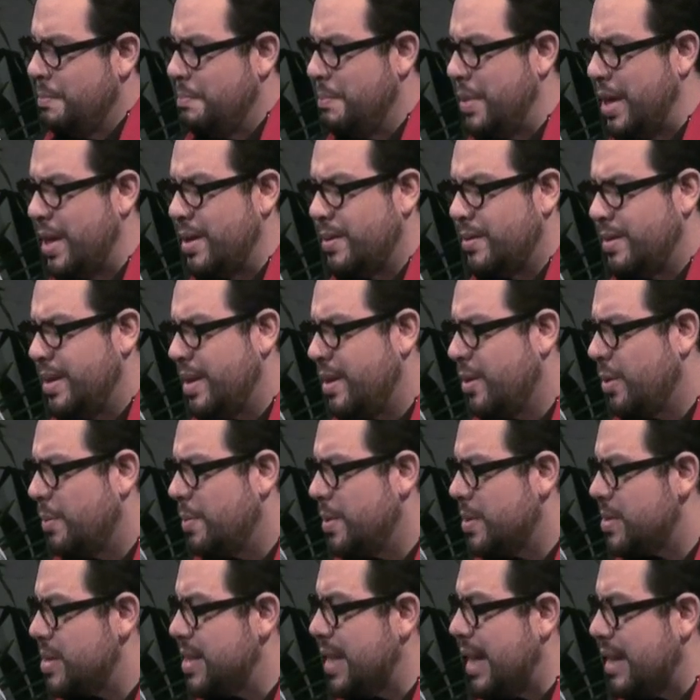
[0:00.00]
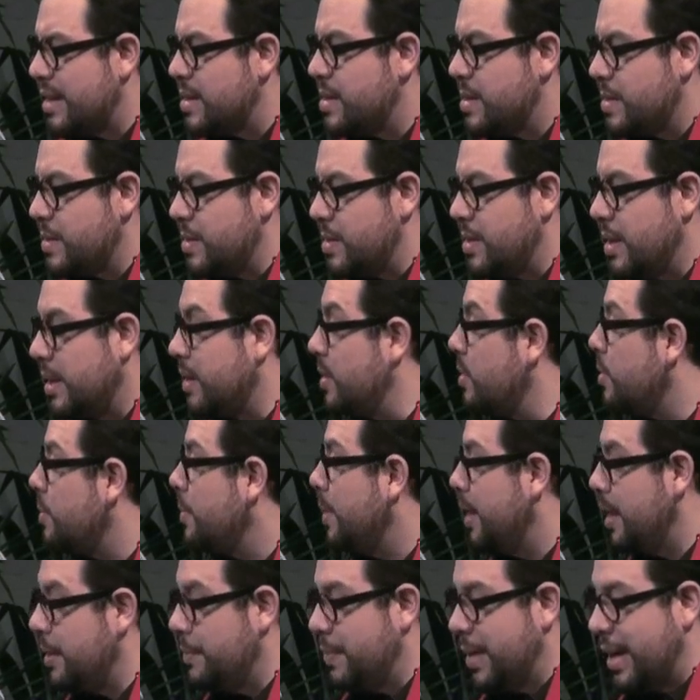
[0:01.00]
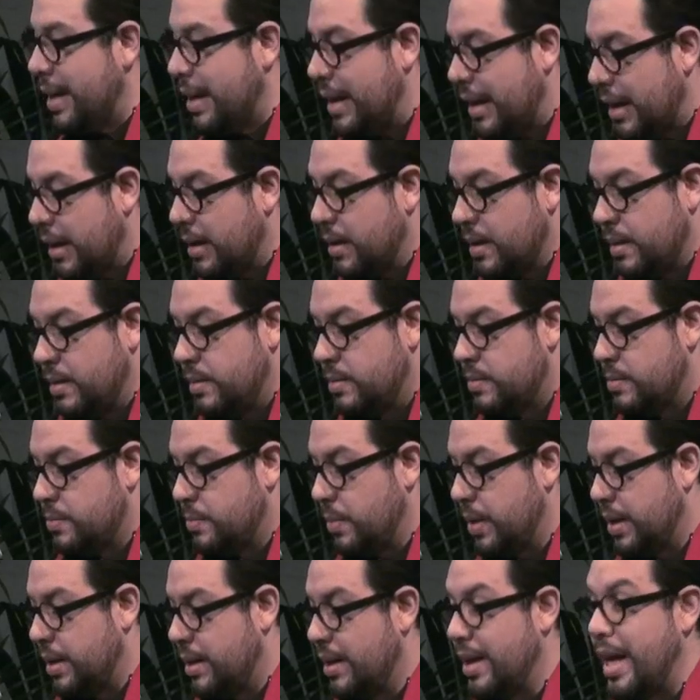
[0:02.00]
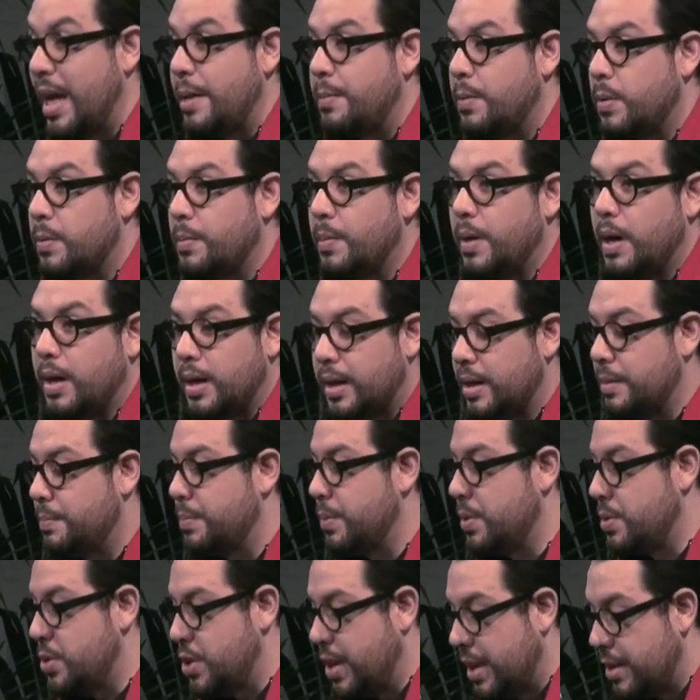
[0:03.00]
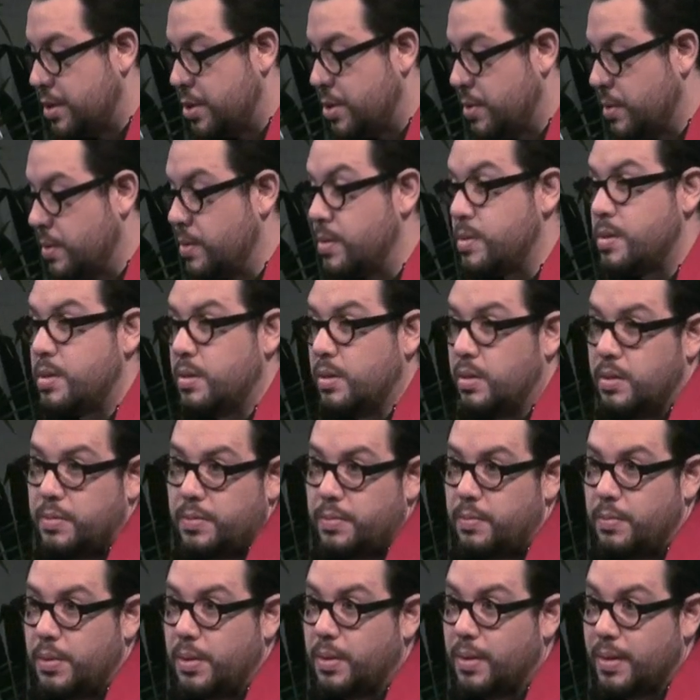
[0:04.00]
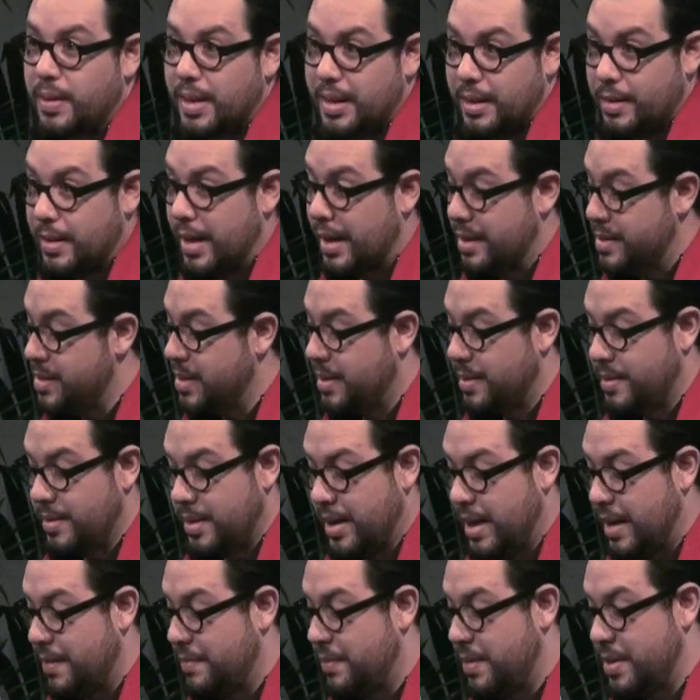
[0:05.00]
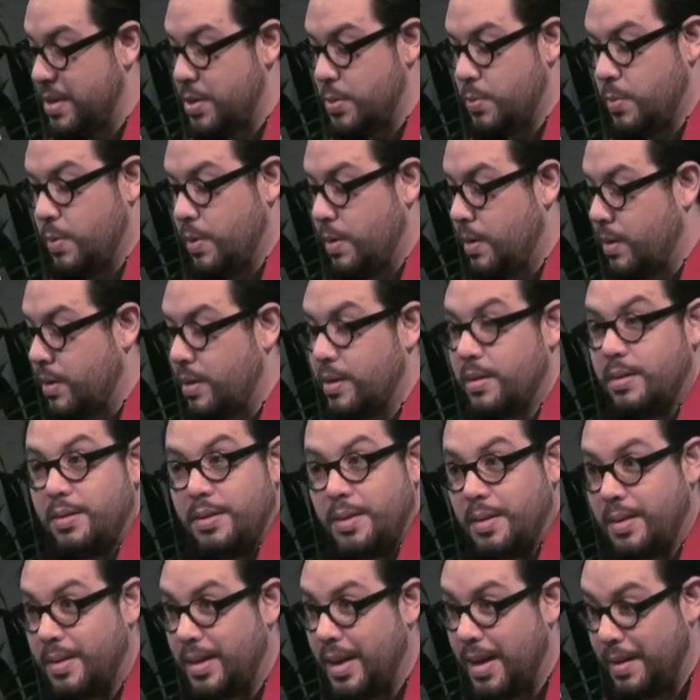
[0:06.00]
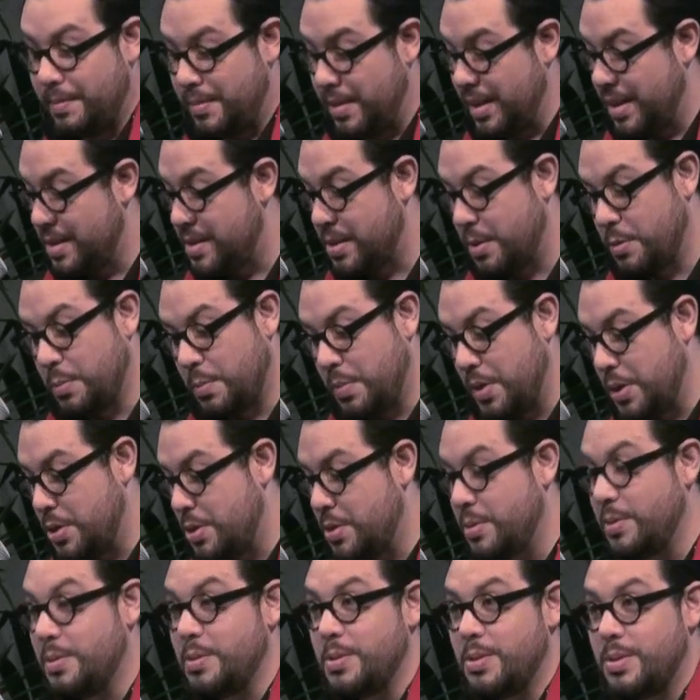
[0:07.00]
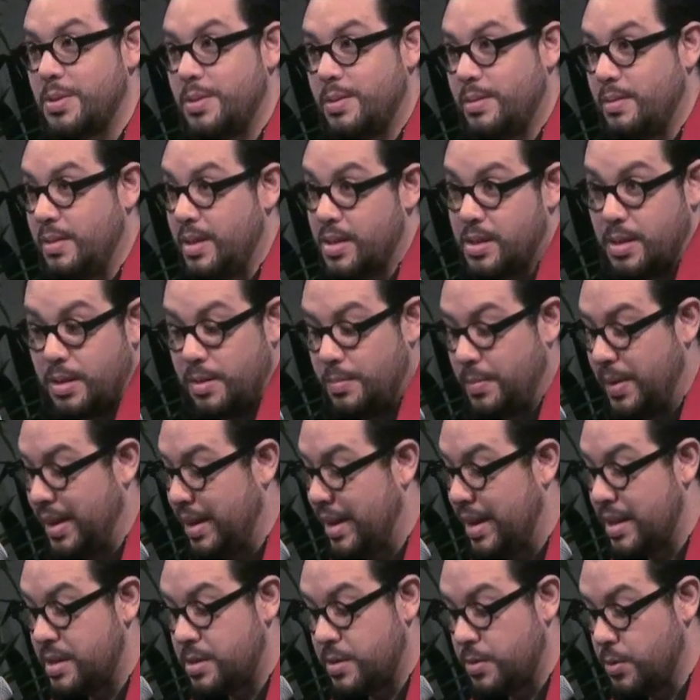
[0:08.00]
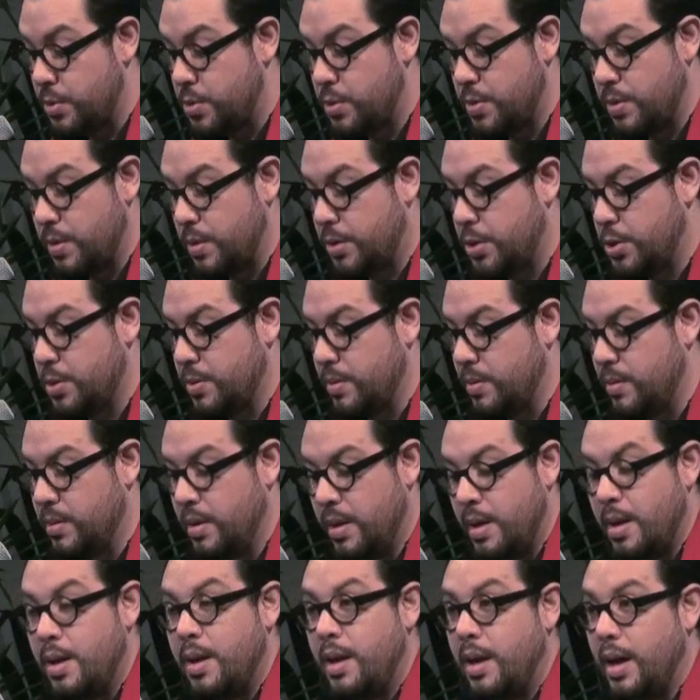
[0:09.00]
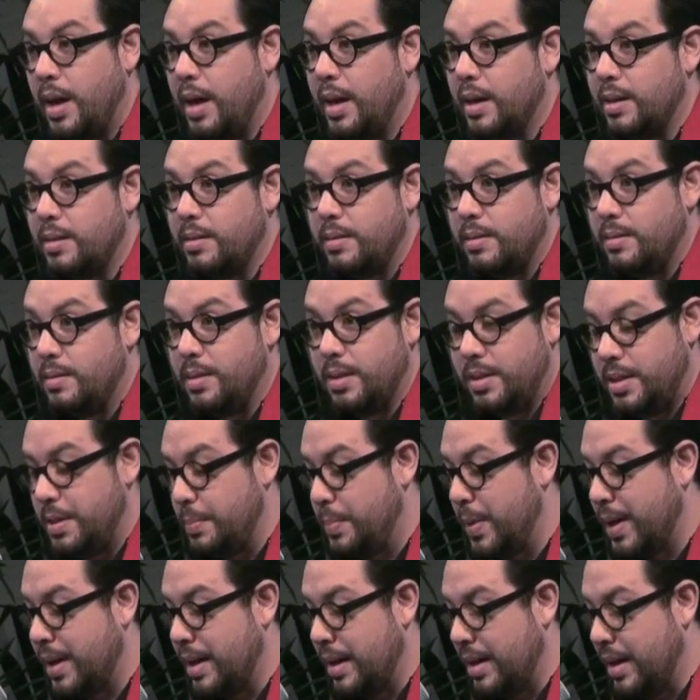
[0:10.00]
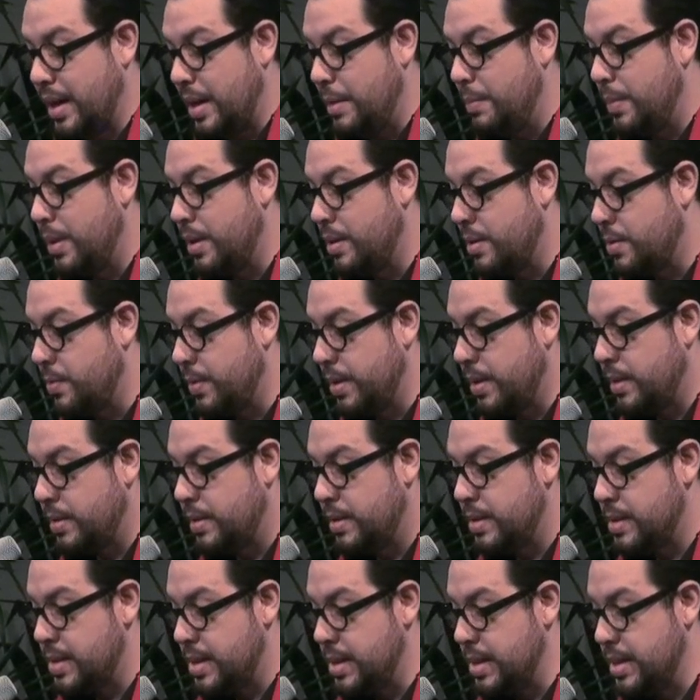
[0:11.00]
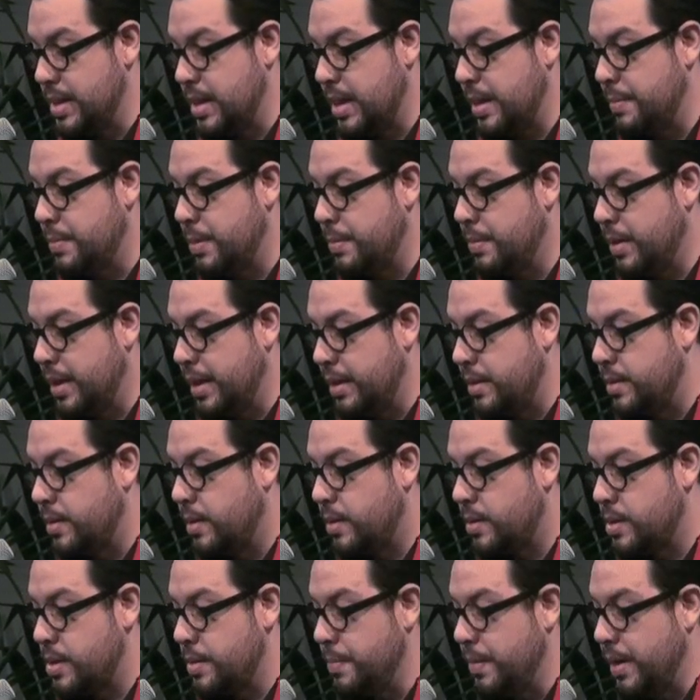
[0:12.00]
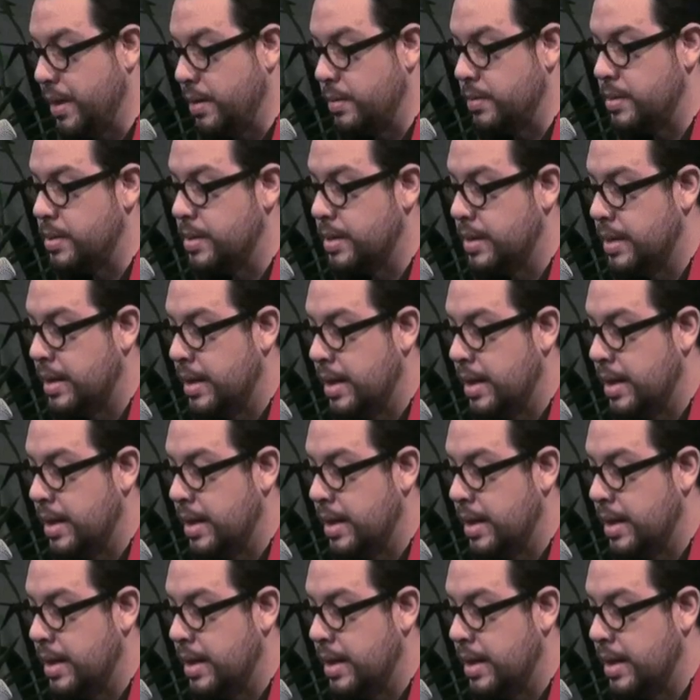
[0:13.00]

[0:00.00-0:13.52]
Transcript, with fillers: Beyond the obvious answers that normally begin with labor market projections of you guys are going to have less work, you're going to have less commissions, there's going to be less construction, and the typical imminent redundancies that everybody talks about,